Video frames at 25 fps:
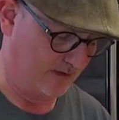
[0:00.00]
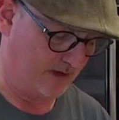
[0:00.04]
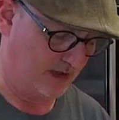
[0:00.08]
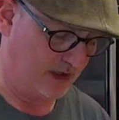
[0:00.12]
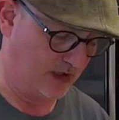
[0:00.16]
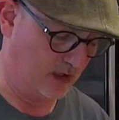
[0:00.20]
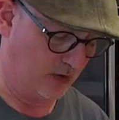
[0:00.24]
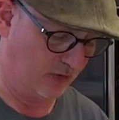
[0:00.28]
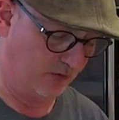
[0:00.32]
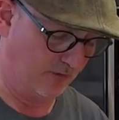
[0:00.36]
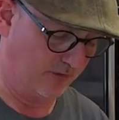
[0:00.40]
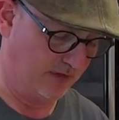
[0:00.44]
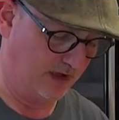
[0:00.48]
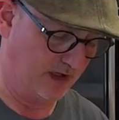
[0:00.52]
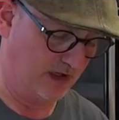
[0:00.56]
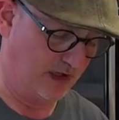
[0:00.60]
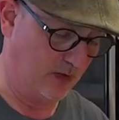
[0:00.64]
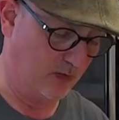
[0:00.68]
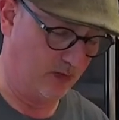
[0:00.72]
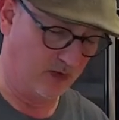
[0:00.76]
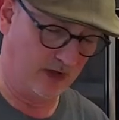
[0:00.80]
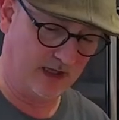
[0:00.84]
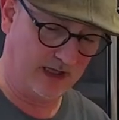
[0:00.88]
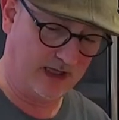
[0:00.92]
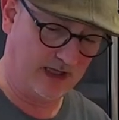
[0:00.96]
you don't really
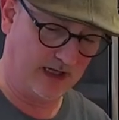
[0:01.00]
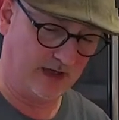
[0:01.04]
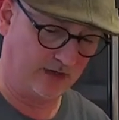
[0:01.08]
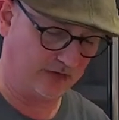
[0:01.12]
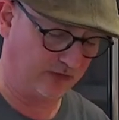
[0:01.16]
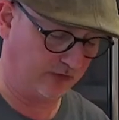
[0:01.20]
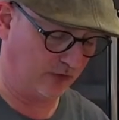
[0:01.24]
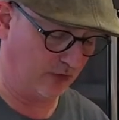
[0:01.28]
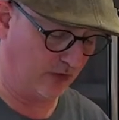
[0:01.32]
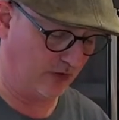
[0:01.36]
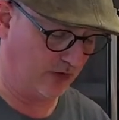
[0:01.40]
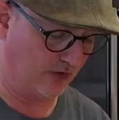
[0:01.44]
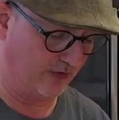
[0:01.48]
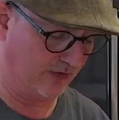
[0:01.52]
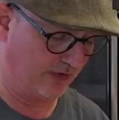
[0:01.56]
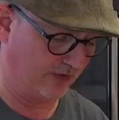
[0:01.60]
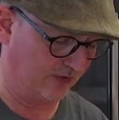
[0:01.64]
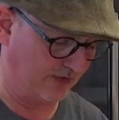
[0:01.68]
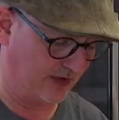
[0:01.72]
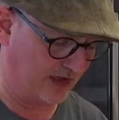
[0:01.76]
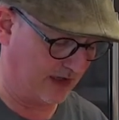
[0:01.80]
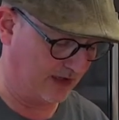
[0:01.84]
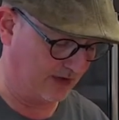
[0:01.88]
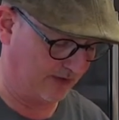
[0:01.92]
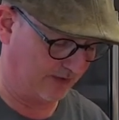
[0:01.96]
want to get it stuck on the
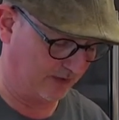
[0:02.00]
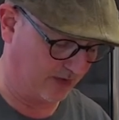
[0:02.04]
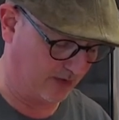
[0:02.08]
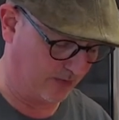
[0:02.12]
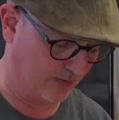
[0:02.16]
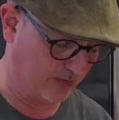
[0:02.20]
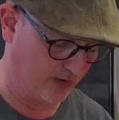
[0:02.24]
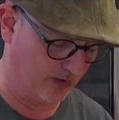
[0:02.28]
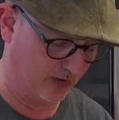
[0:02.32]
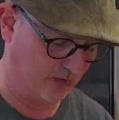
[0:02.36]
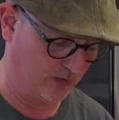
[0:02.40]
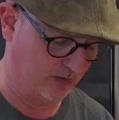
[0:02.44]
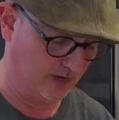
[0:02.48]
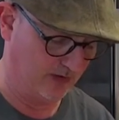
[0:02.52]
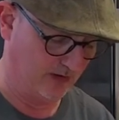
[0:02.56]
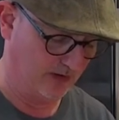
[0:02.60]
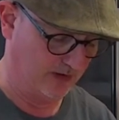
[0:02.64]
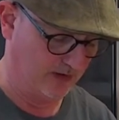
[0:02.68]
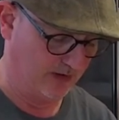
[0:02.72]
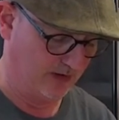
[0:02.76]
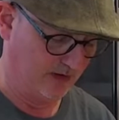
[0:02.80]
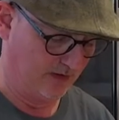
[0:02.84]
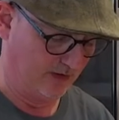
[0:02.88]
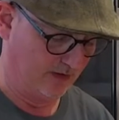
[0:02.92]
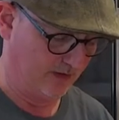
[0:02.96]
sides of the bowl.
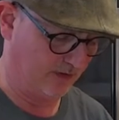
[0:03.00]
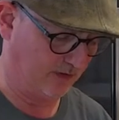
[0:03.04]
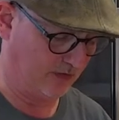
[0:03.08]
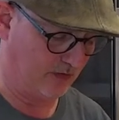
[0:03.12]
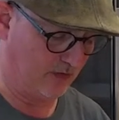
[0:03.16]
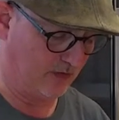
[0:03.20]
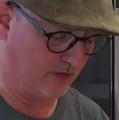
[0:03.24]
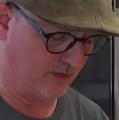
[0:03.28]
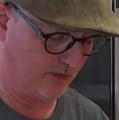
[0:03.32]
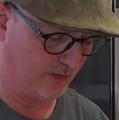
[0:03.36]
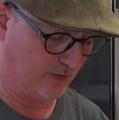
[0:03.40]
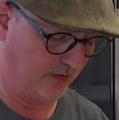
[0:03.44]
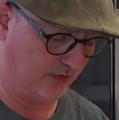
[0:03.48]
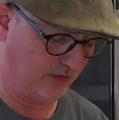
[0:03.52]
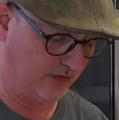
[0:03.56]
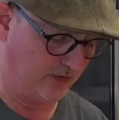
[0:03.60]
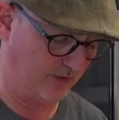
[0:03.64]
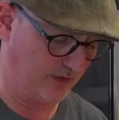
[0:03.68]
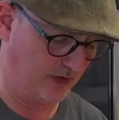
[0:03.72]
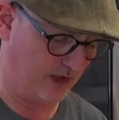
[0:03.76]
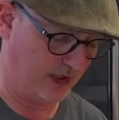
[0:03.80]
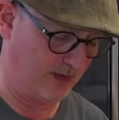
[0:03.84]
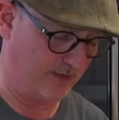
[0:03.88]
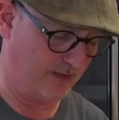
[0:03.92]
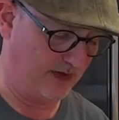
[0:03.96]
So once you've
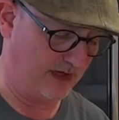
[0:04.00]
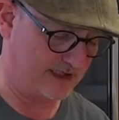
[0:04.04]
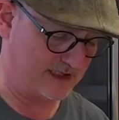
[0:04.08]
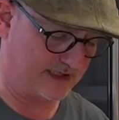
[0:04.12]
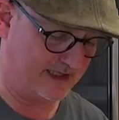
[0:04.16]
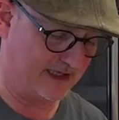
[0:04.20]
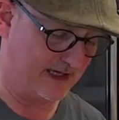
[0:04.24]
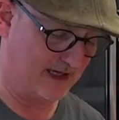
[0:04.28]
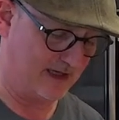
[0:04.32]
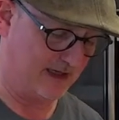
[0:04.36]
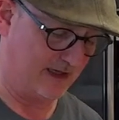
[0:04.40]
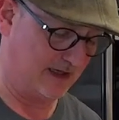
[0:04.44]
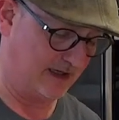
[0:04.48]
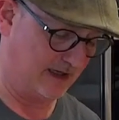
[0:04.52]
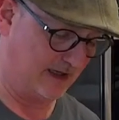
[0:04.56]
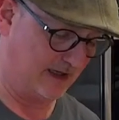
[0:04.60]
got it mixed in like